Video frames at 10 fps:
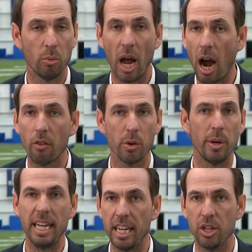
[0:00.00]
However,
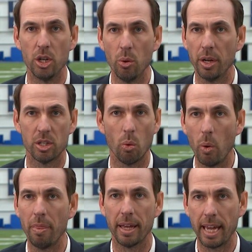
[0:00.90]
we need to do it to
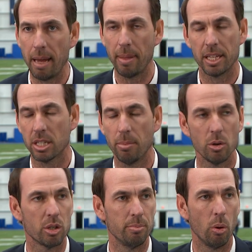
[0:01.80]
win the game. That's the
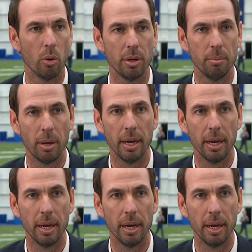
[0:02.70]
most important.